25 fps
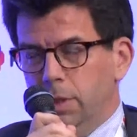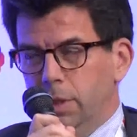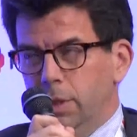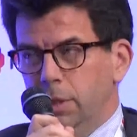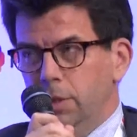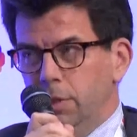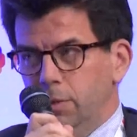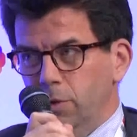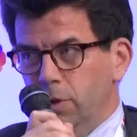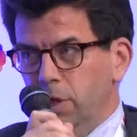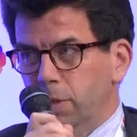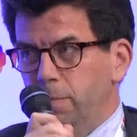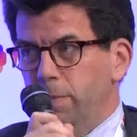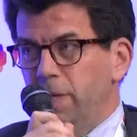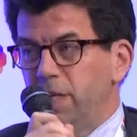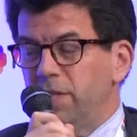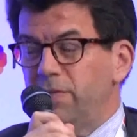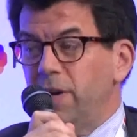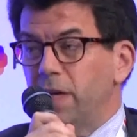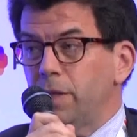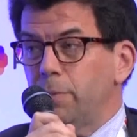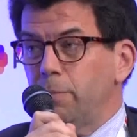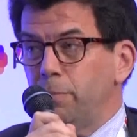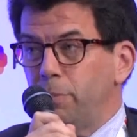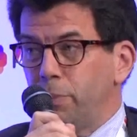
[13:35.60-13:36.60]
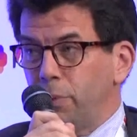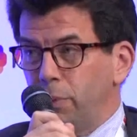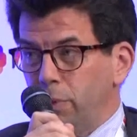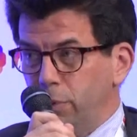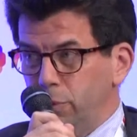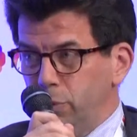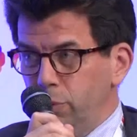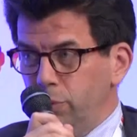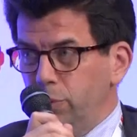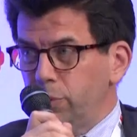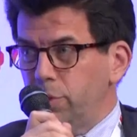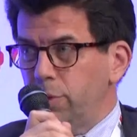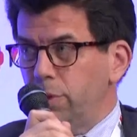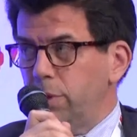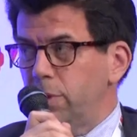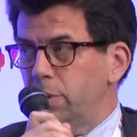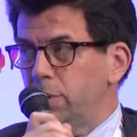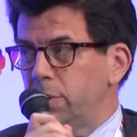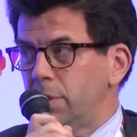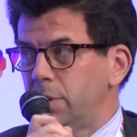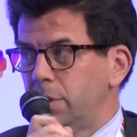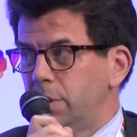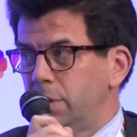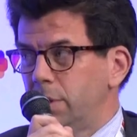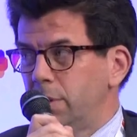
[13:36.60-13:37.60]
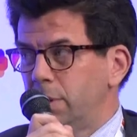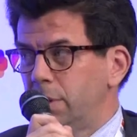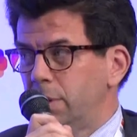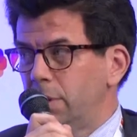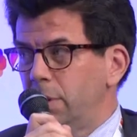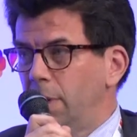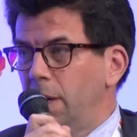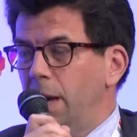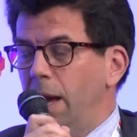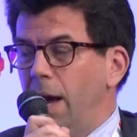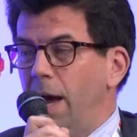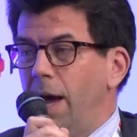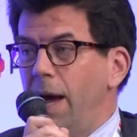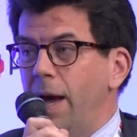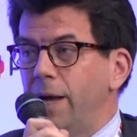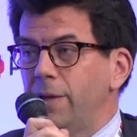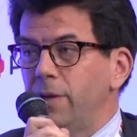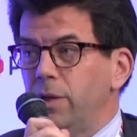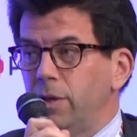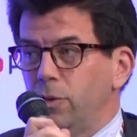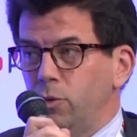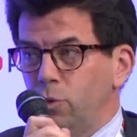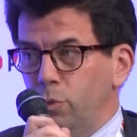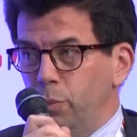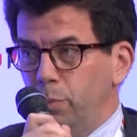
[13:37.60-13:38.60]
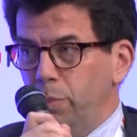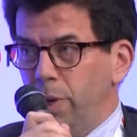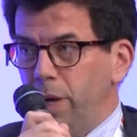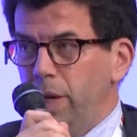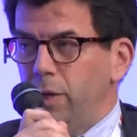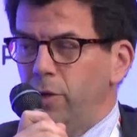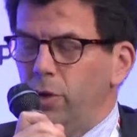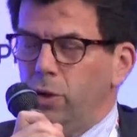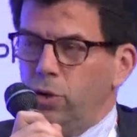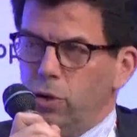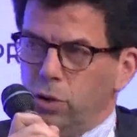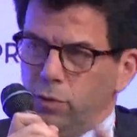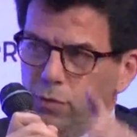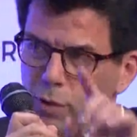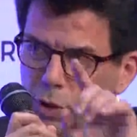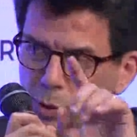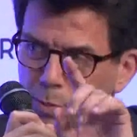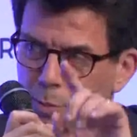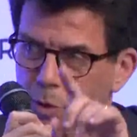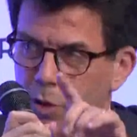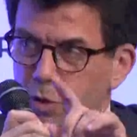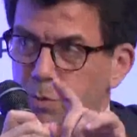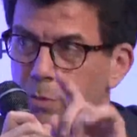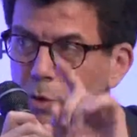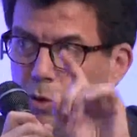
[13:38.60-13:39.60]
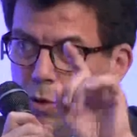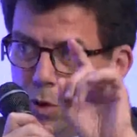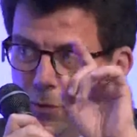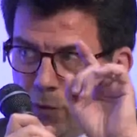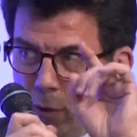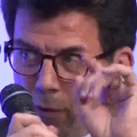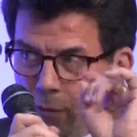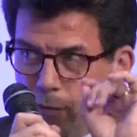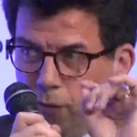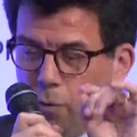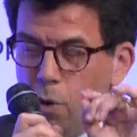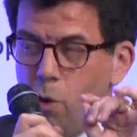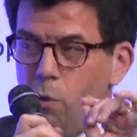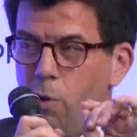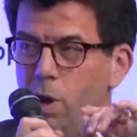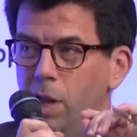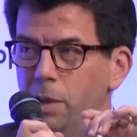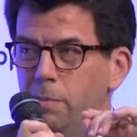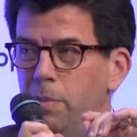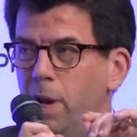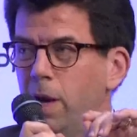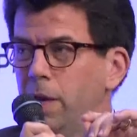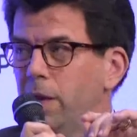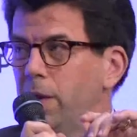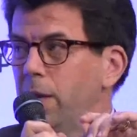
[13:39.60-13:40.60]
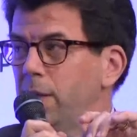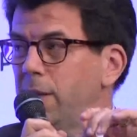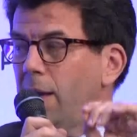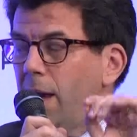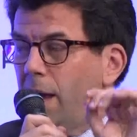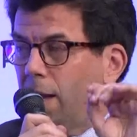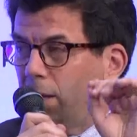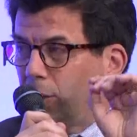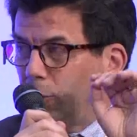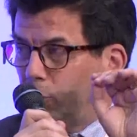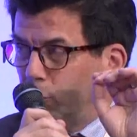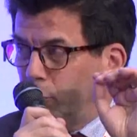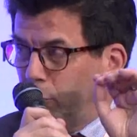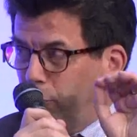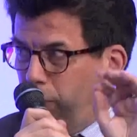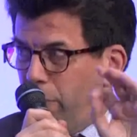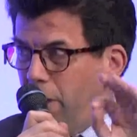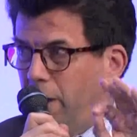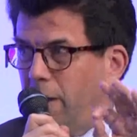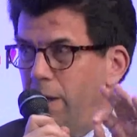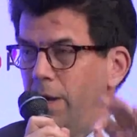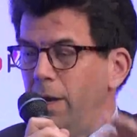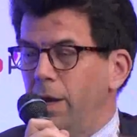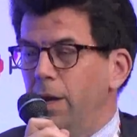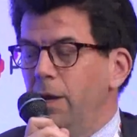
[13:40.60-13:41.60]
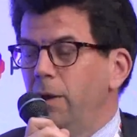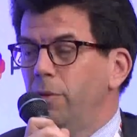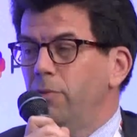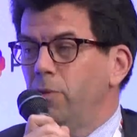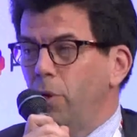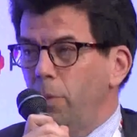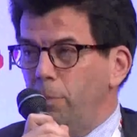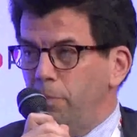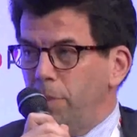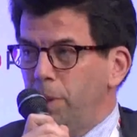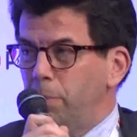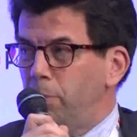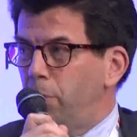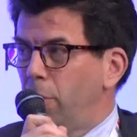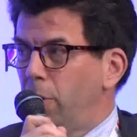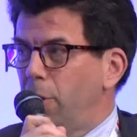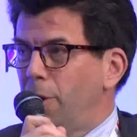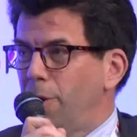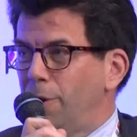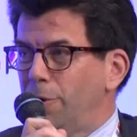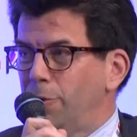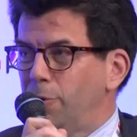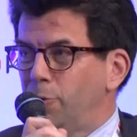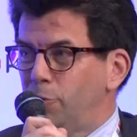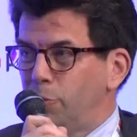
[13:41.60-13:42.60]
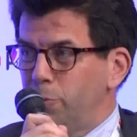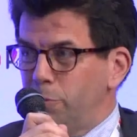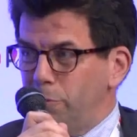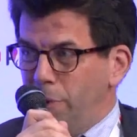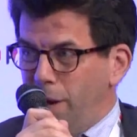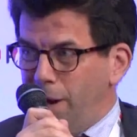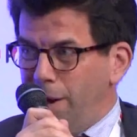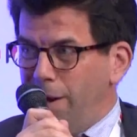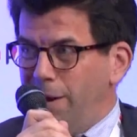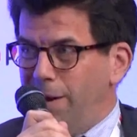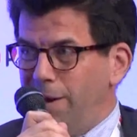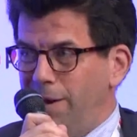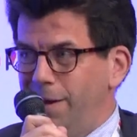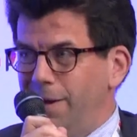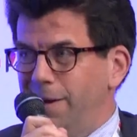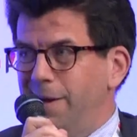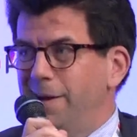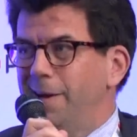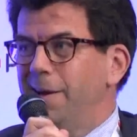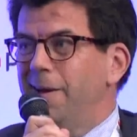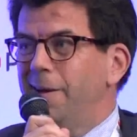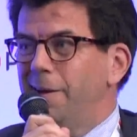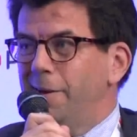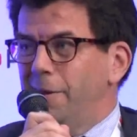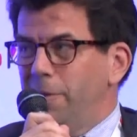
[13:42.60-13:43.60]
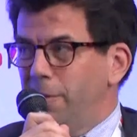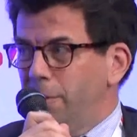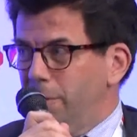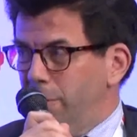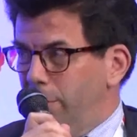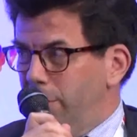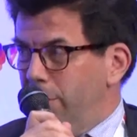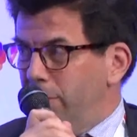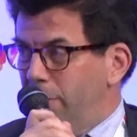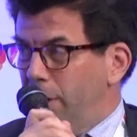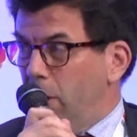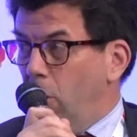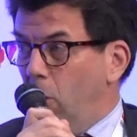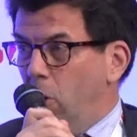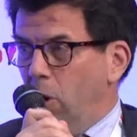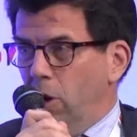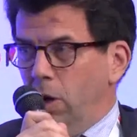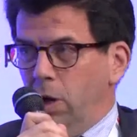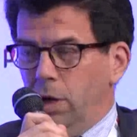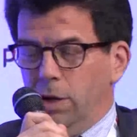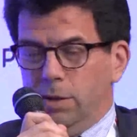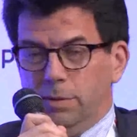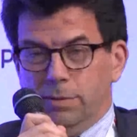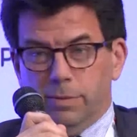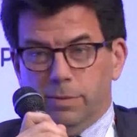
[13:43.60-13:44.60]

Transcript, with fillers: So it means that producers had to pay, not on the spot, but on the forward market, I had to pay for people to buy their oil.